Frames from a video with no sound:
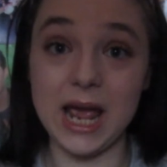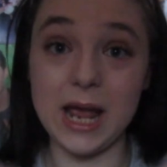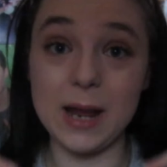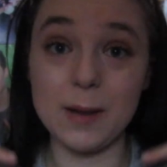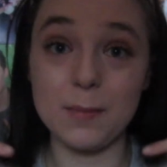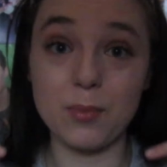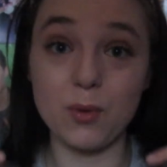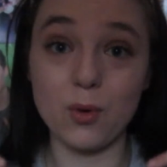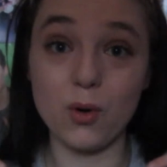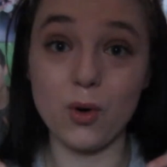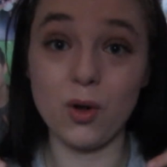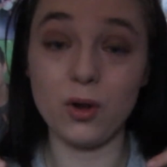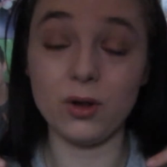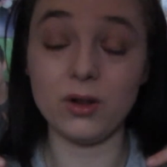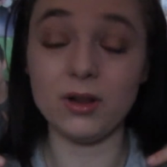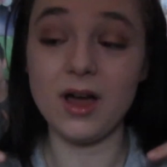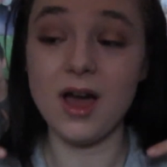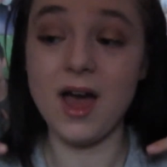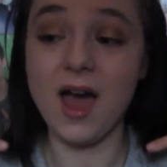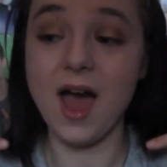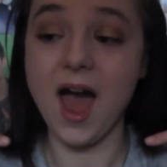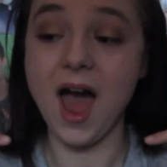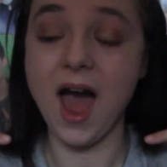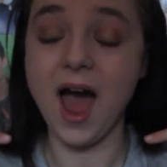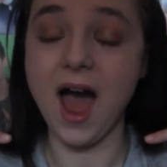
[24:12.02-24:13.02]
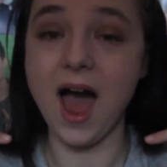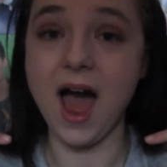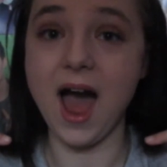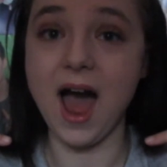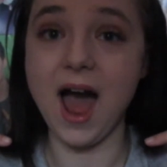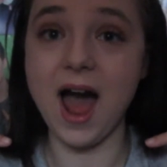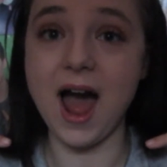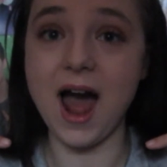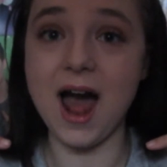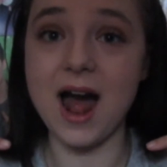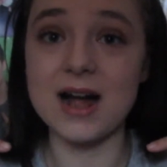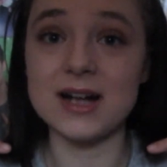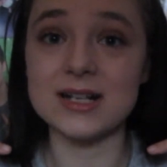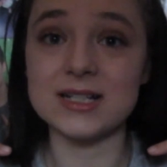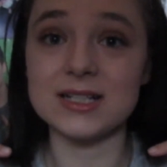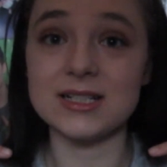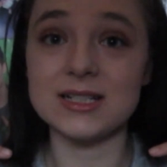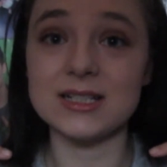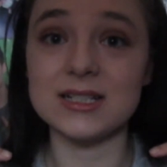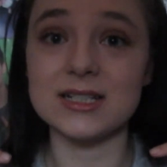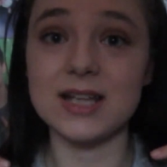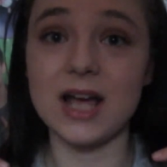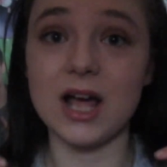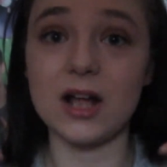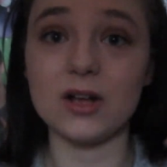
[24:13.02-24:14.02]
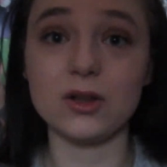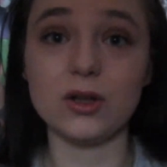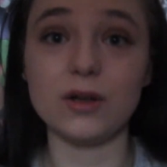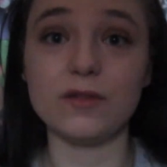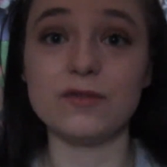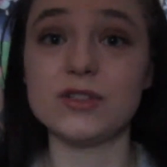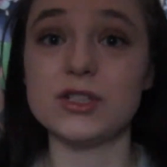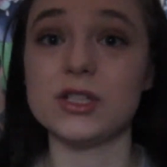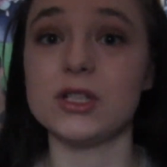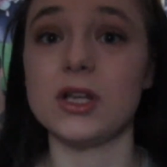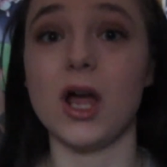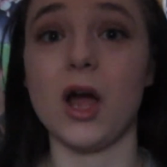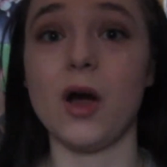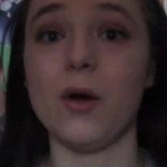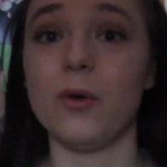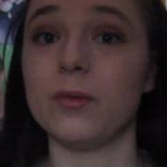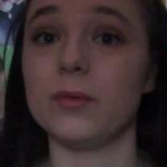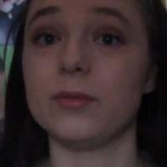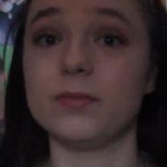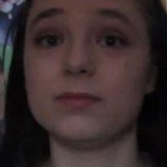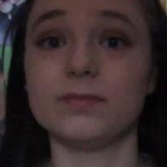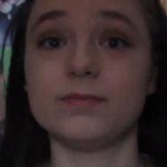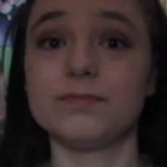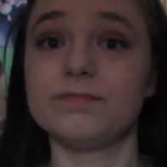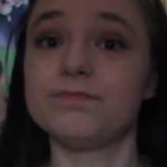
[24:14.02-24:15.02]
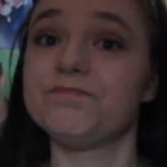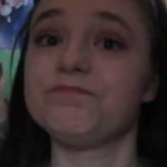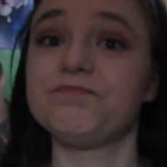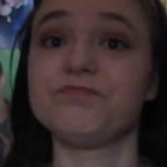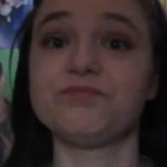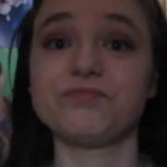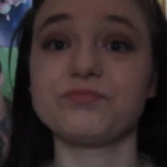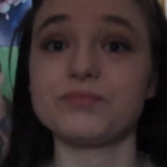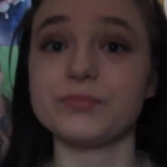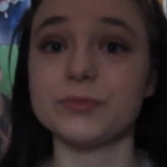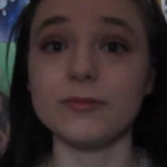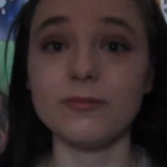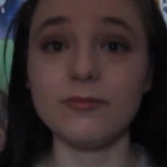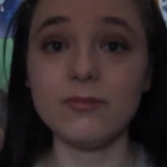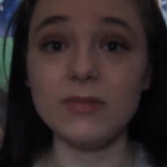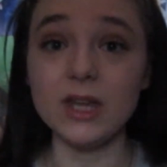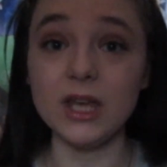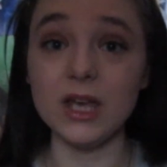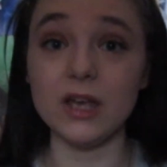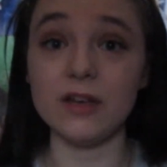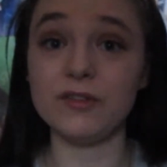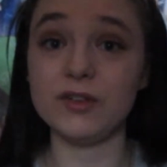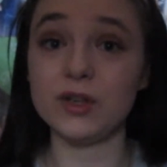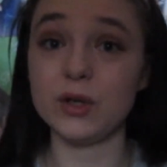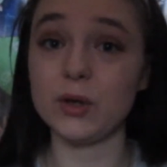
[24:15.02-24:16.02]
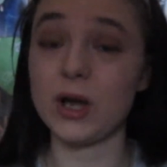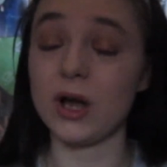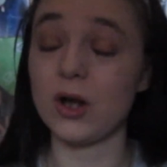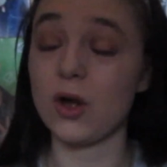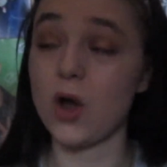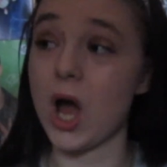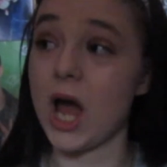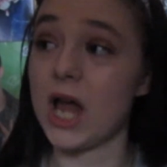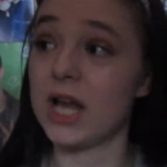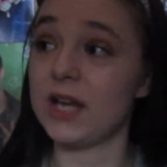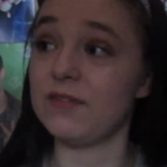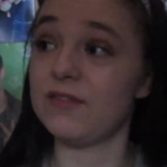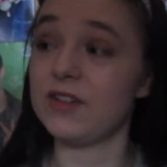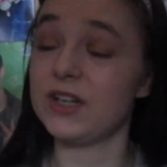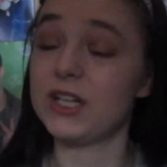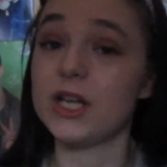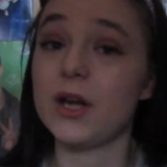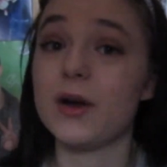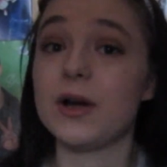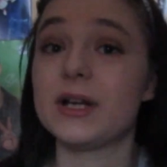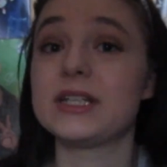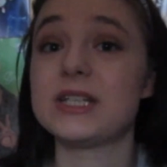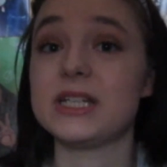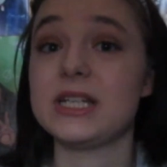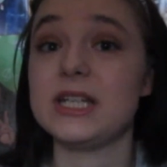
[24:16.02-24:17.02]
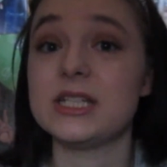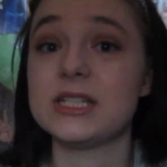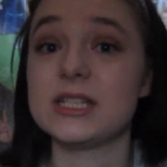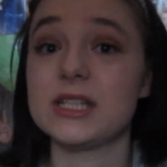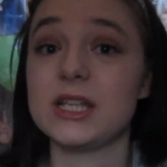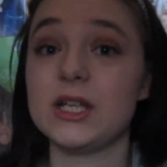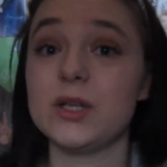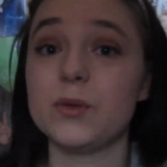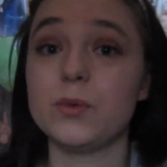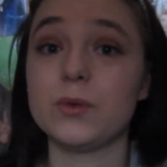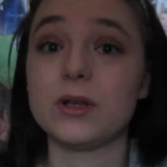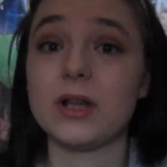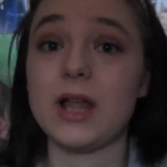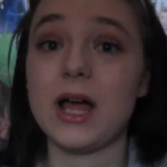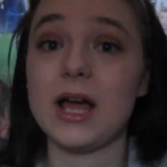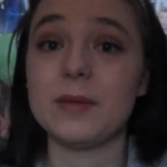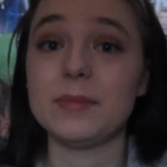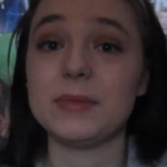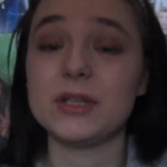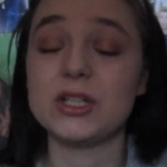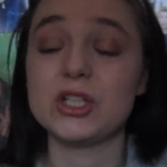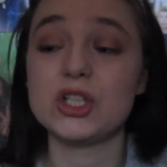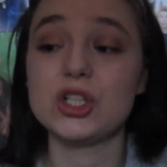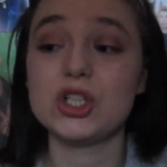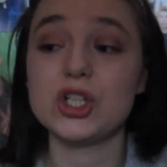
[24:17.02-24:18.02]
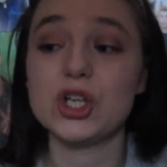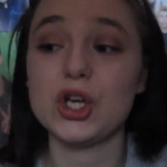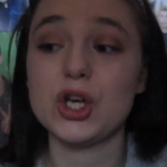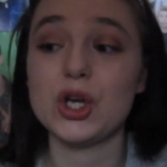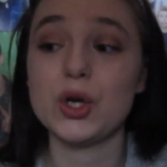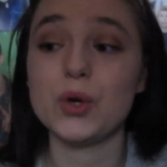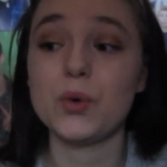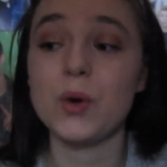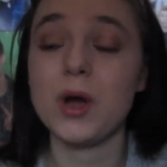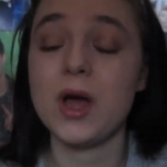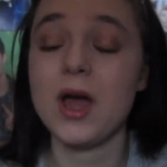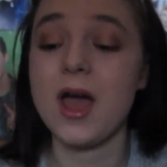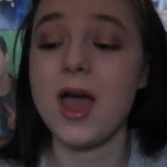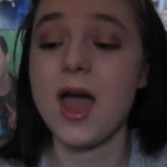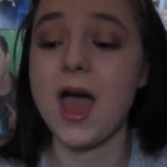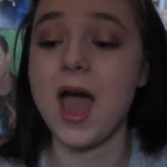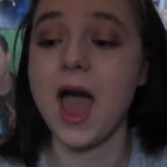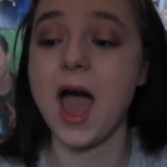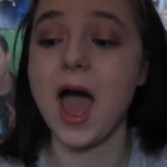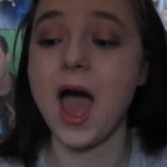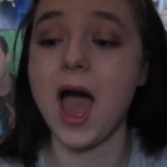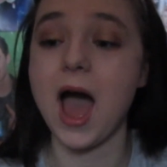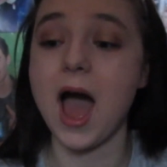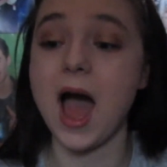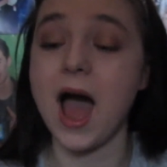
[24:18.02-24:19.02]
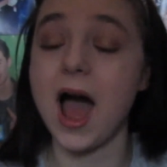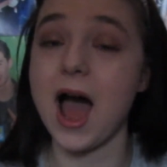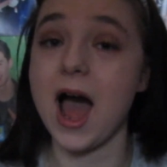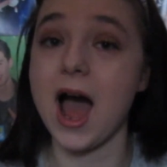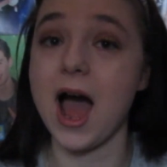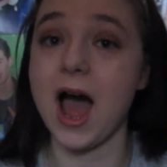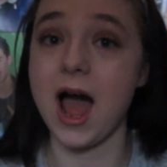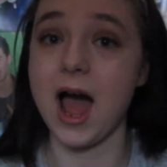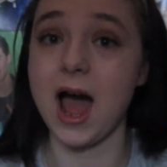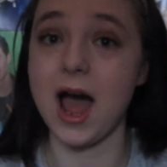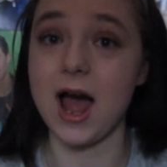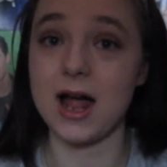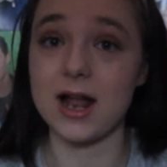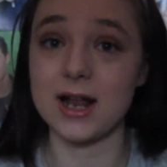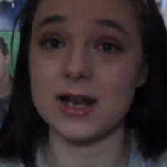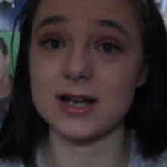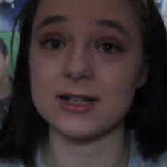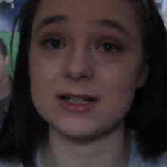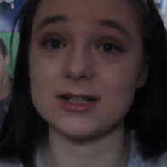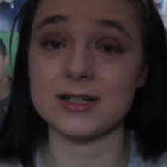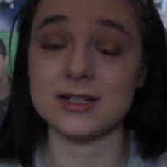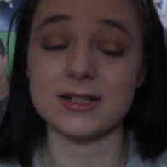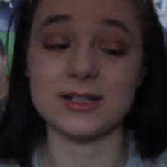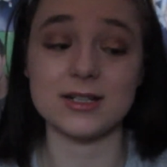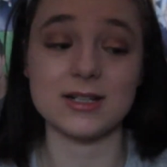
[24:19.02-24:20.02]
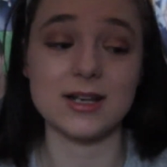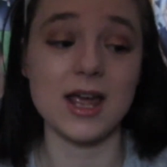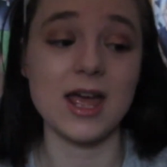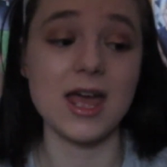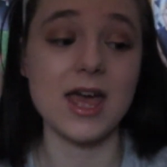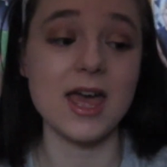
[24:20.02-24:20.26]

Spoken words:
April. And I'd love to know if you've got any video ideas that you would like me to do. And